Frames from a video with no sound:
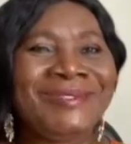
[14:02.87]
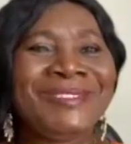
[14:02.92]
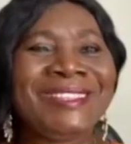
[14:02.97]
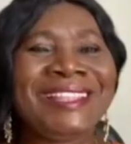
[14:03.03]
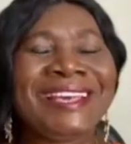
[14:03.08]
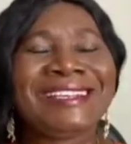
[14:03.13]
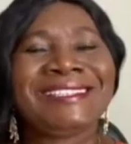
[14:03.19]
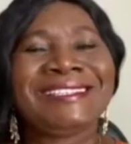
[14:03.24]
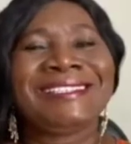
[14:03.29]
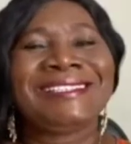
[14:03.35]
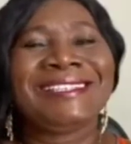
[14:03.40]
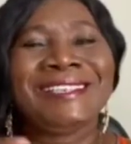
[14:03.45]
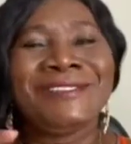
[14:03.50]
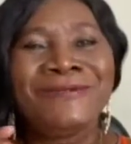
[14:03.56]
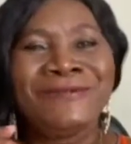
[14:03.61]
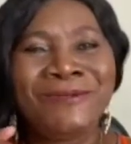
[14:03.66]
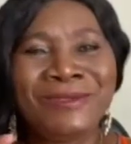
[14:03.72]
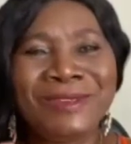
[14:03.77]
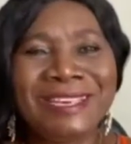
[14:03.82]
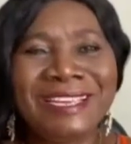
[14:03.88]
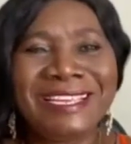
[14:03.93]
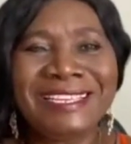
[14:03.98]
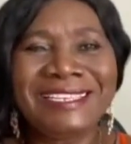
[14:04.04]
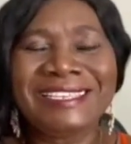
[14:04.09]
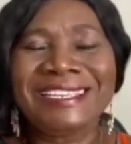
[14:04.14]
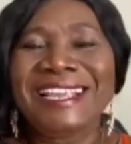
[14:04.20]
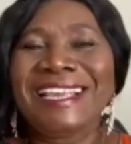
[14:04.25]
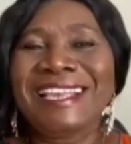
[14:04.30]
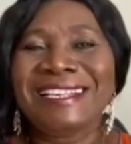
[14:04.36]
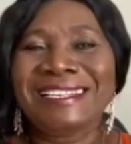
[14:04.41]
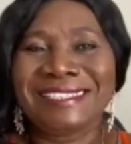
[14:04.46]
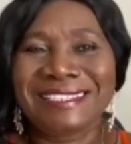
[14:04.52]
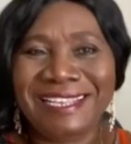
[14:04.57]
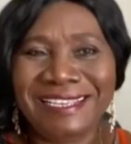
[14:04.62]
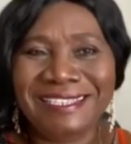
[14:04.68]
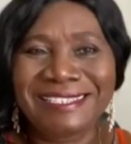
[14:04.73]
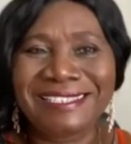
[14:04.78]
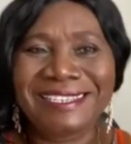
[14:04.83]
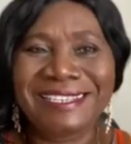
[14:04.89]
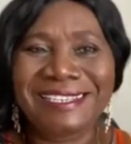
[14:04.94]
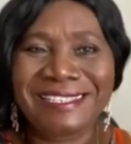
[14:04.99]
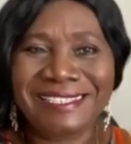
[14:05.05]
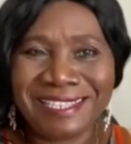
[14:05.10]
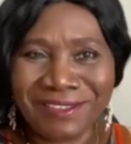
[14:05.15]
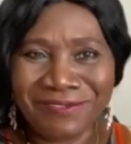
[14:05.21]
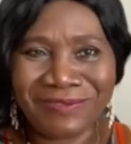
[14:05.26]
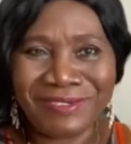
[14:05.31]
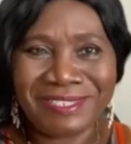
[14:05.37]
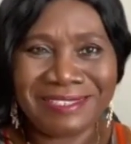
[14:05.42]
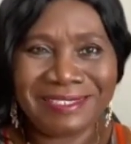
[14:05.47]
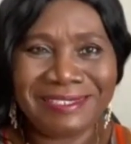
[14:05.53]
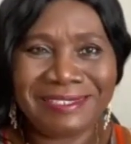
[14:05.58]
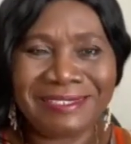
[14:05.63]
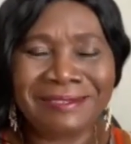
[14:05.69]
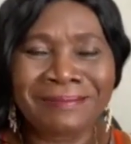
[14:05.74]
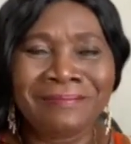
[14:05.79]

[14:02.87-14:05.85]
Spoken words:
with us if you need such services.